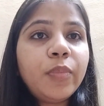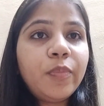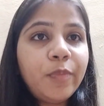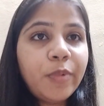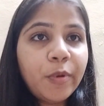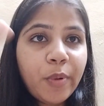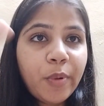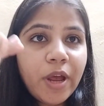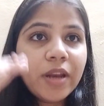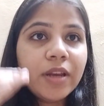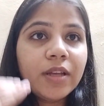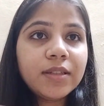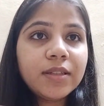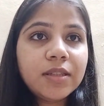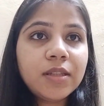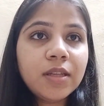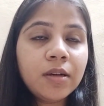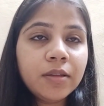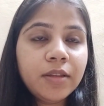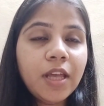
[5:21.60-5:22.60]

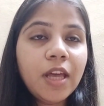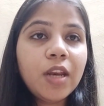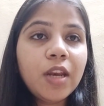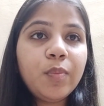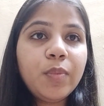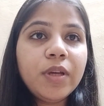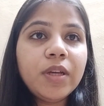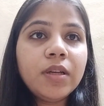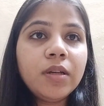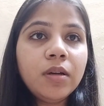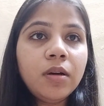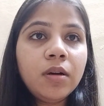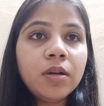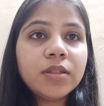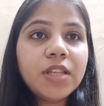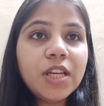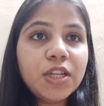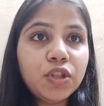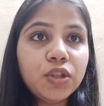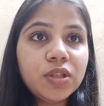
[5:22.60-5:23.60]
preparing therapy
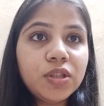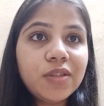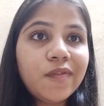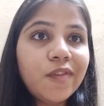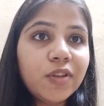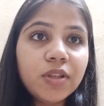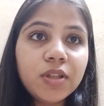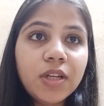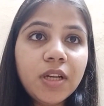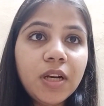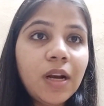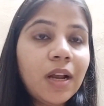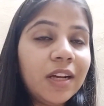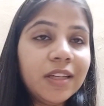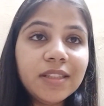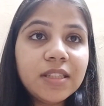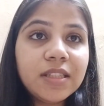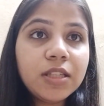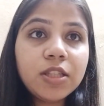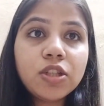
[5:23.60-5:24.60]
sessions for the
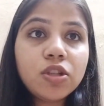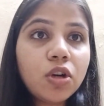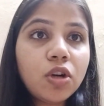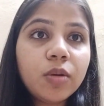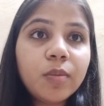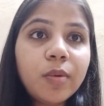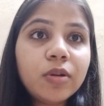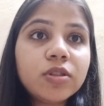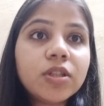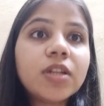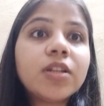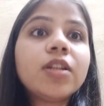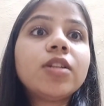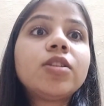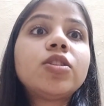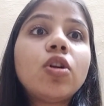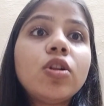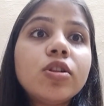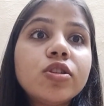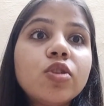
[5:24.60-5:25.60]
clients. It's not about that.
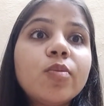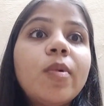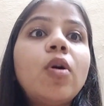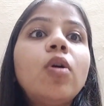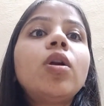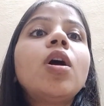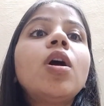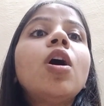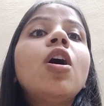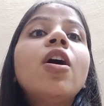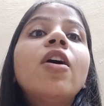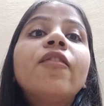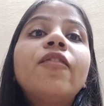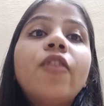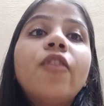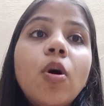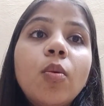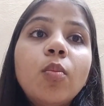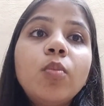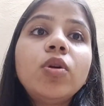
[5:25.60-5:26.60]
It's also about
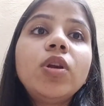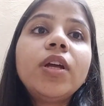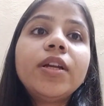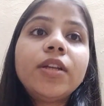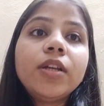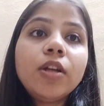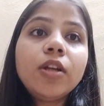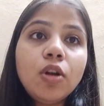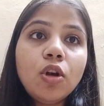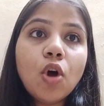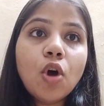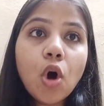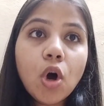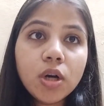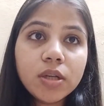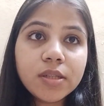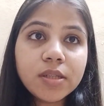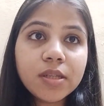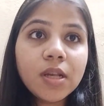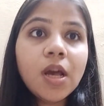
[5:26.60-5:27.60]
formulating
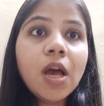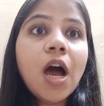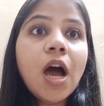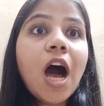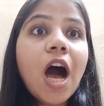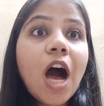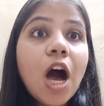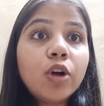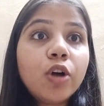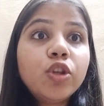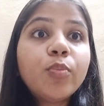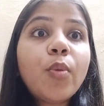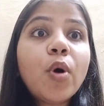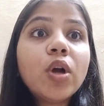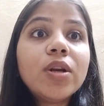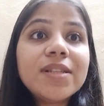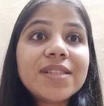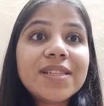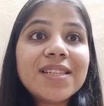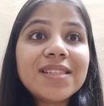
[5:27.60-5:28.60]
laws, how the
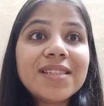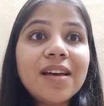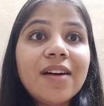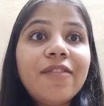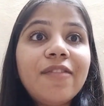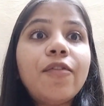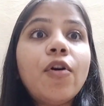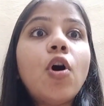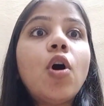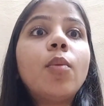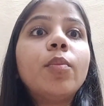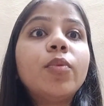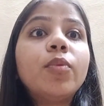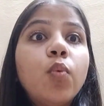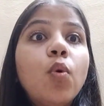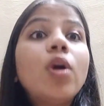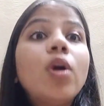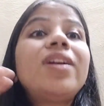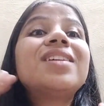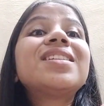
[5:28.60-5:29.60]
policies are formed,
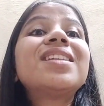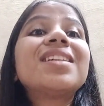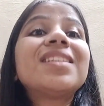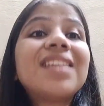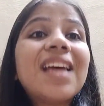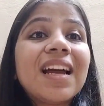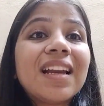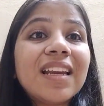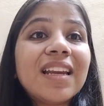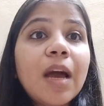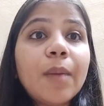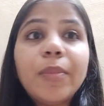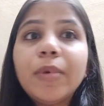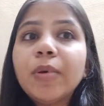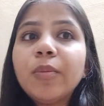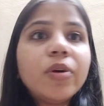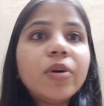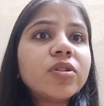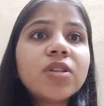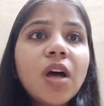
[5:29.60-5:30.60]
what is exactly
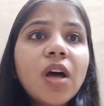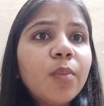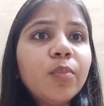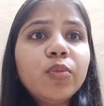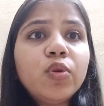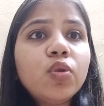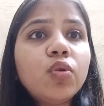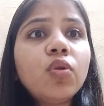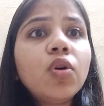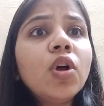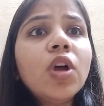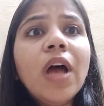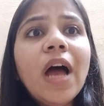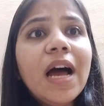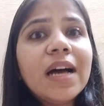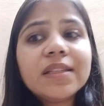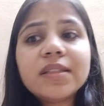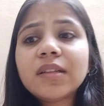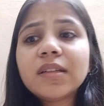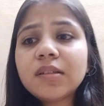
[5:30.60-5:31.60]
happening, because hum to,
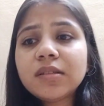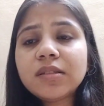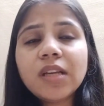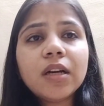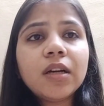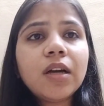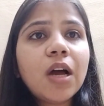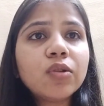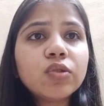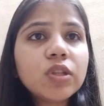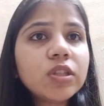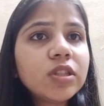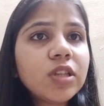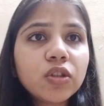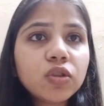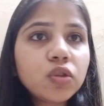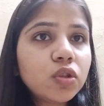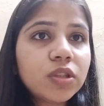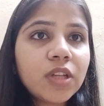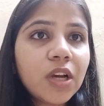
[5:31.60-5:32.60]
as a
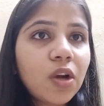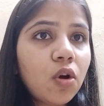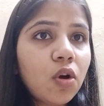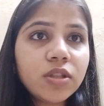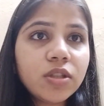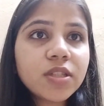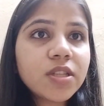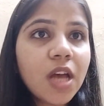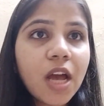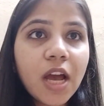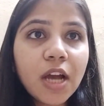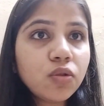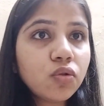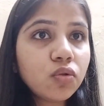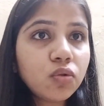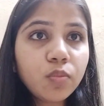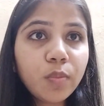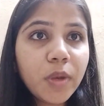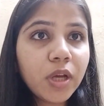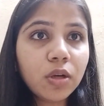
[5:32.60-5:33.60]
counseling psychologist, I
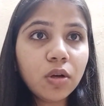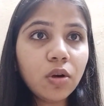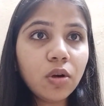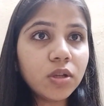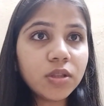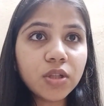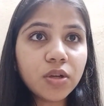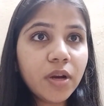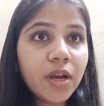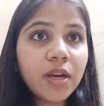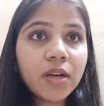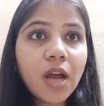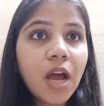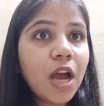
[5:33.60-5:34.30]
don't make laws, right?